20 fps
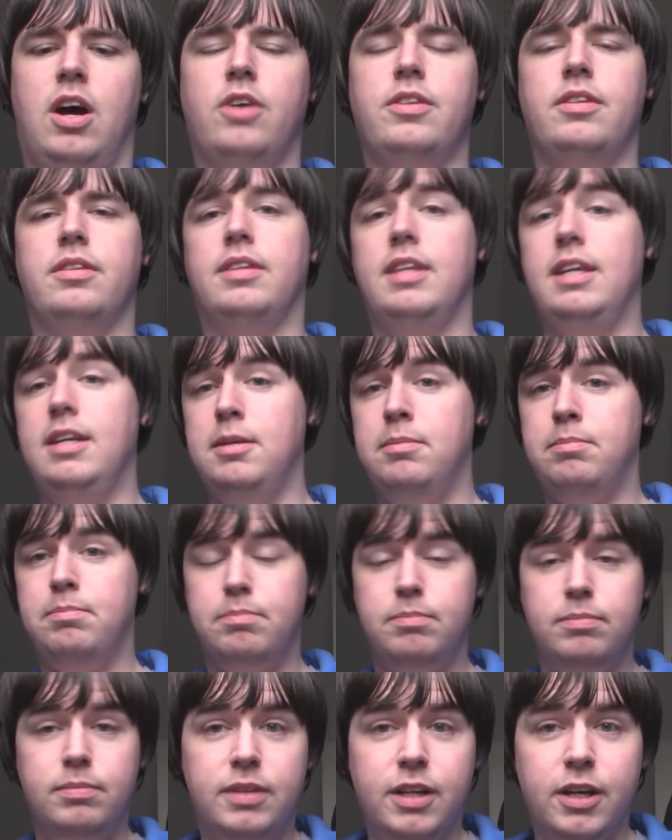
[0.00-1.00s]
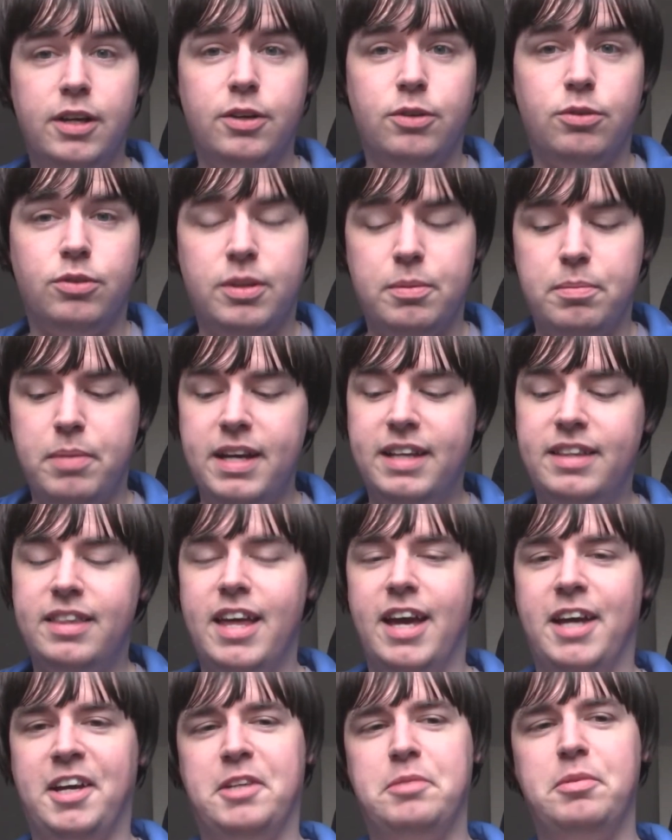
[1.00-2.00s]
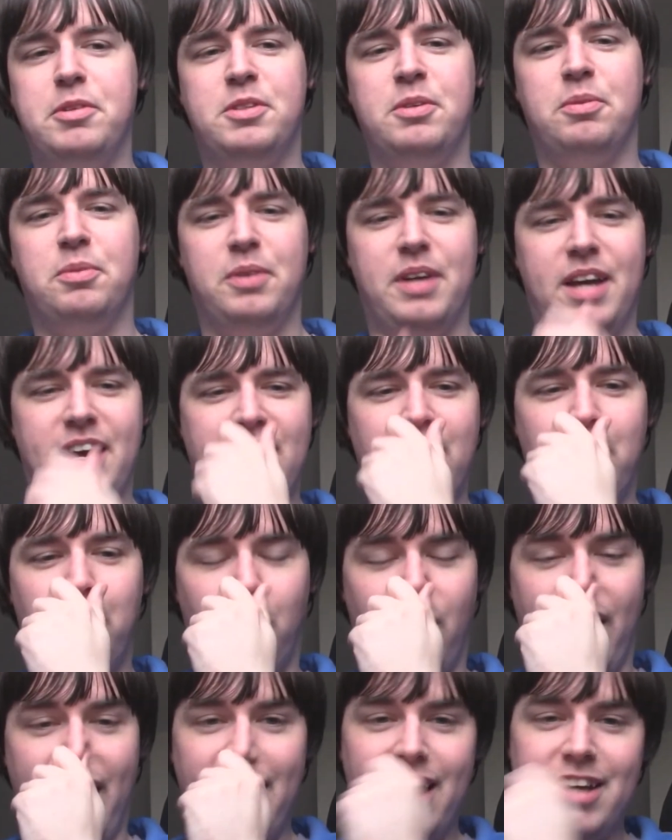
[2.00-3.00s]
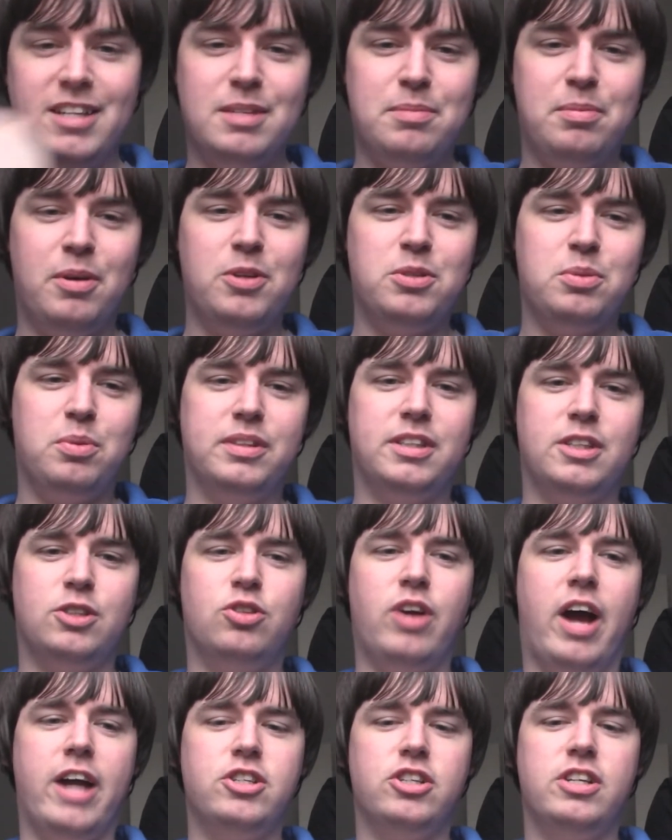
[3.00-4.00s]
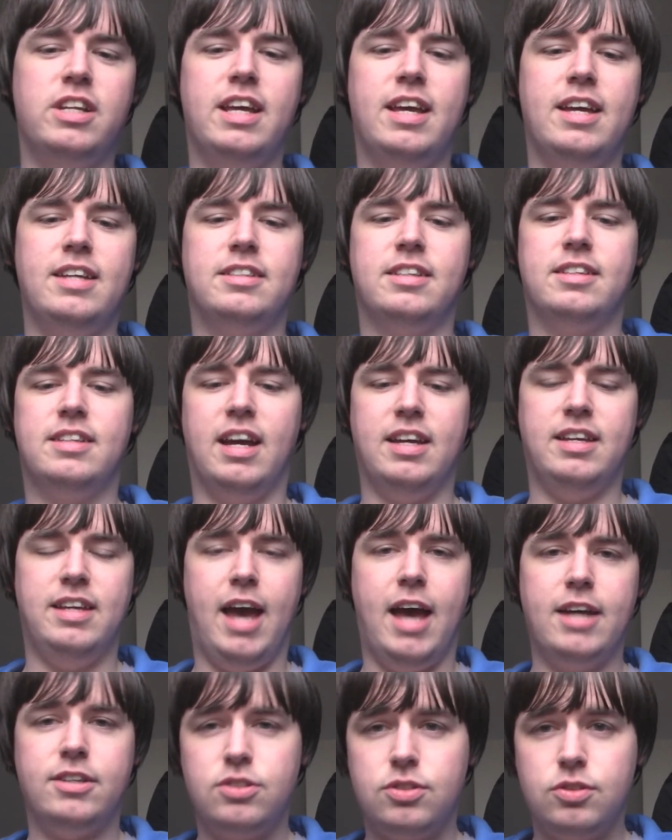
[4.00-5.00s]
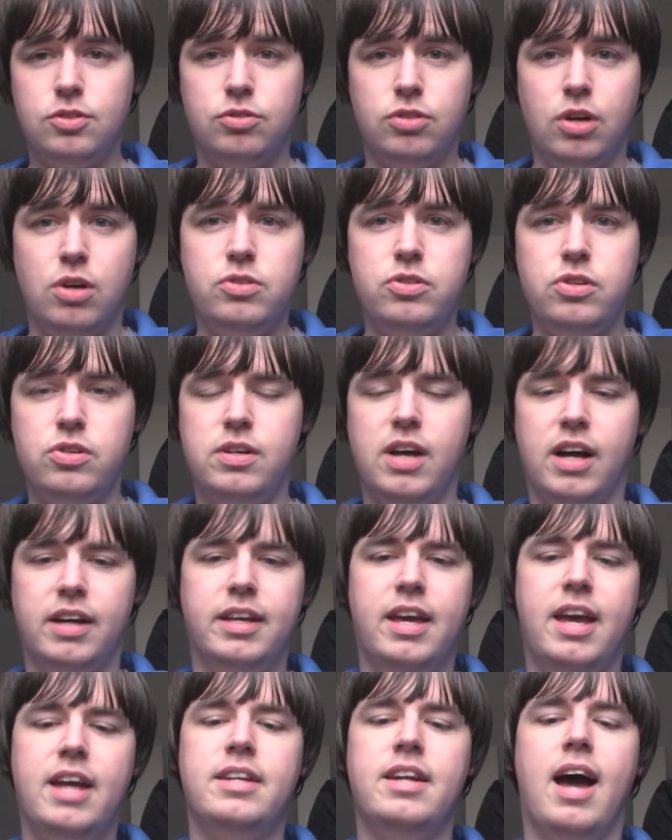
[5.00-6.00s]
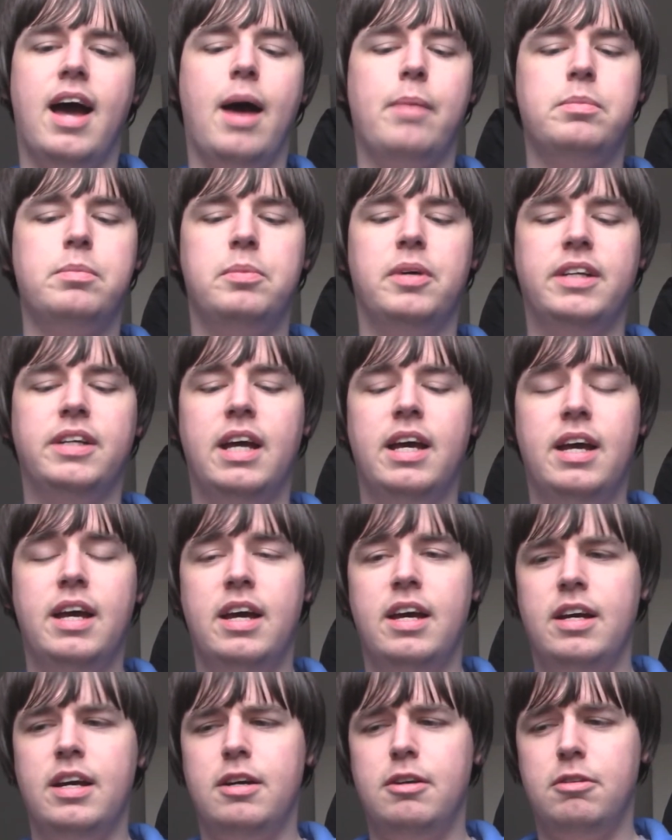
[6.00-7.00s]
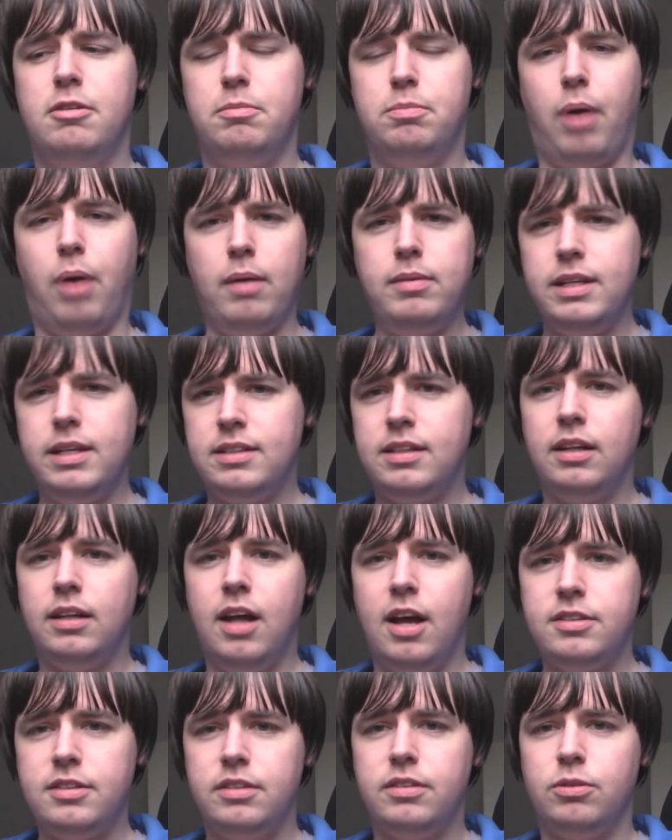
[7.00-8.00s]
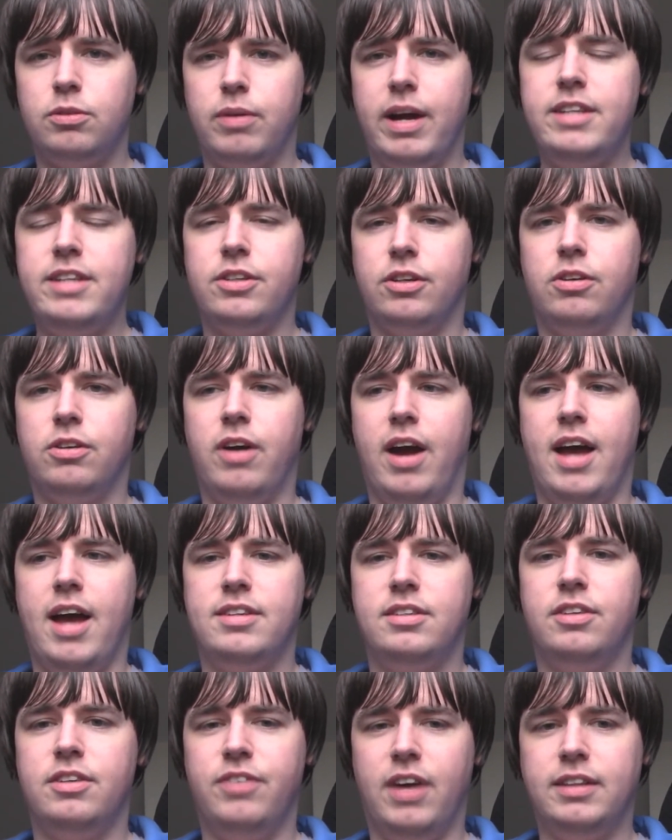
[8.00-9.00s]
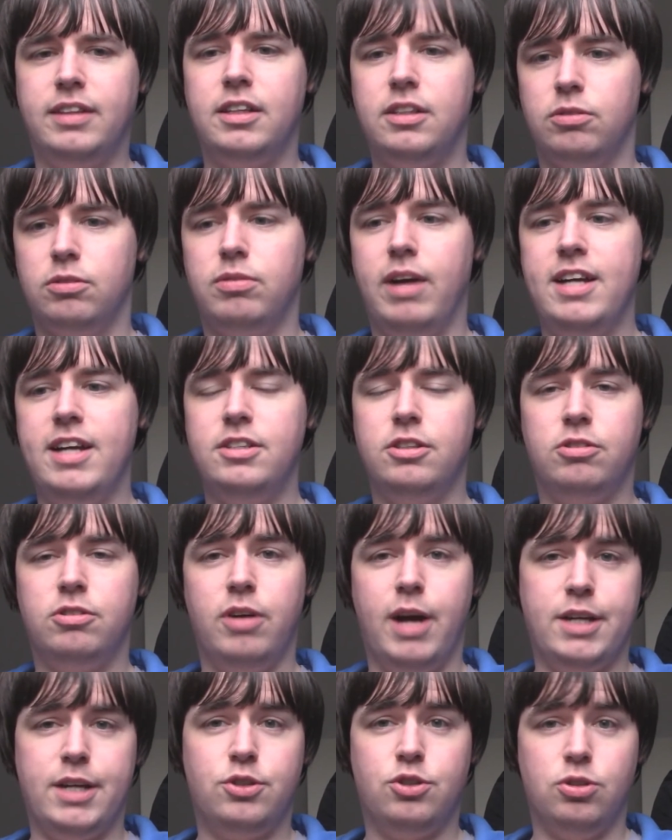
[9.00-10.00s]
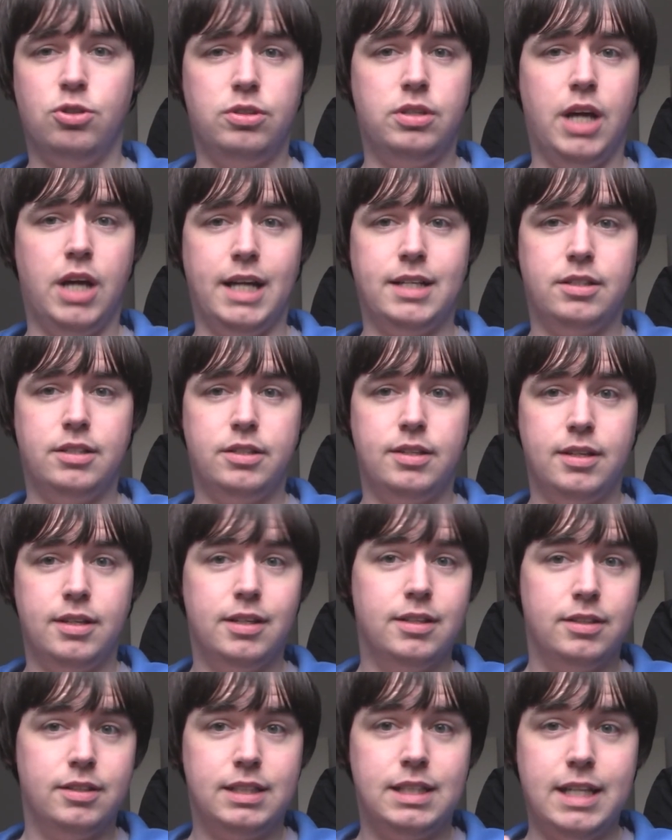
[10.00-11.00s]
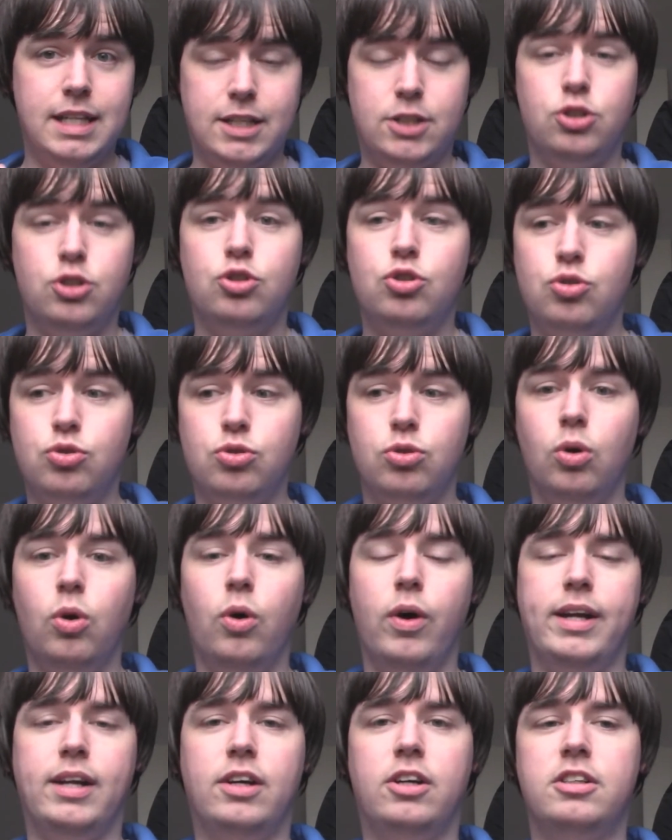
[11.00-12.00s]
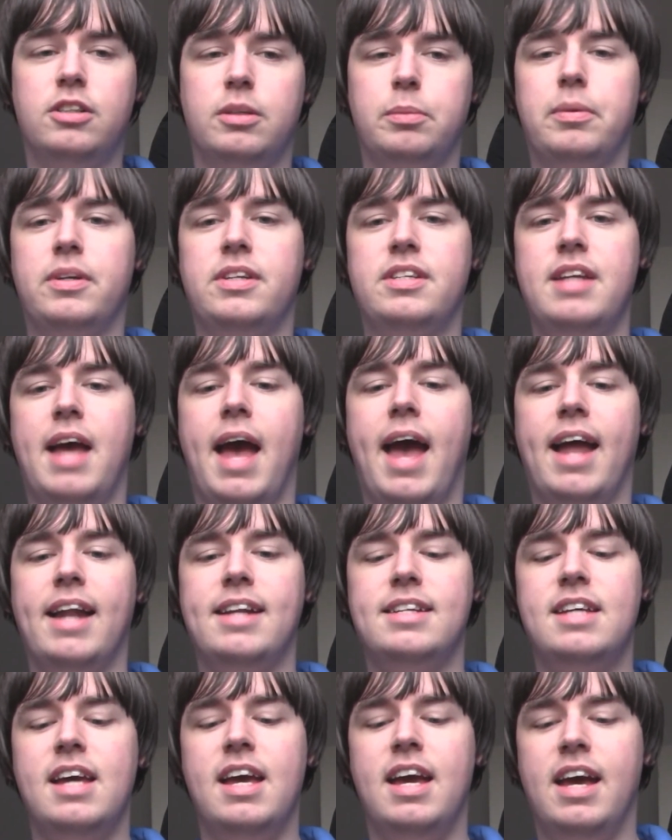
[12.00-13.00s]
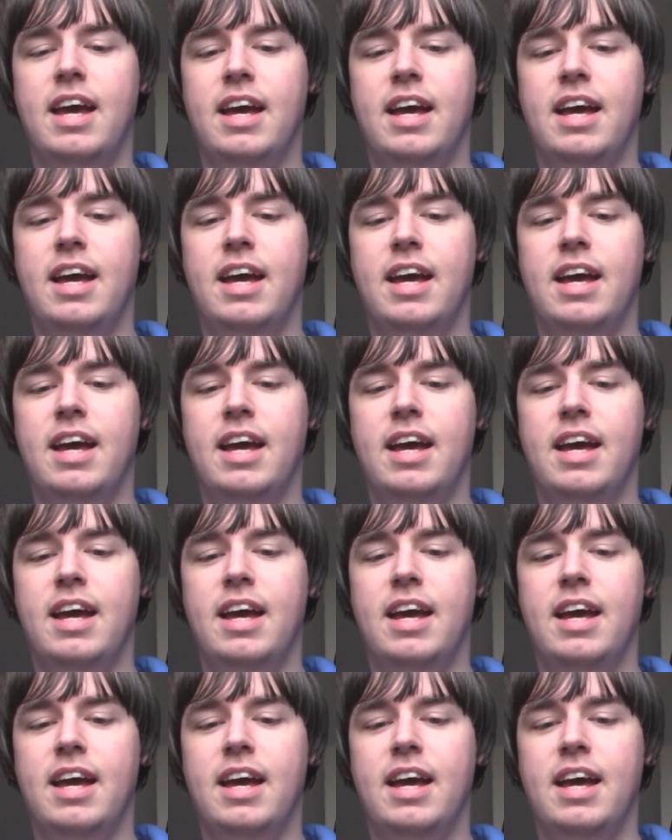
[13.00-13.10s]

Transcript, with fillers: the The the big thing, I suppose, in a way, I suppose what the tragedy is that, yes, Grogu got kidnapped, but probably it's the loss of the Razor Crest. The fact that the Razor Crest just gets destroyed one hundred percent.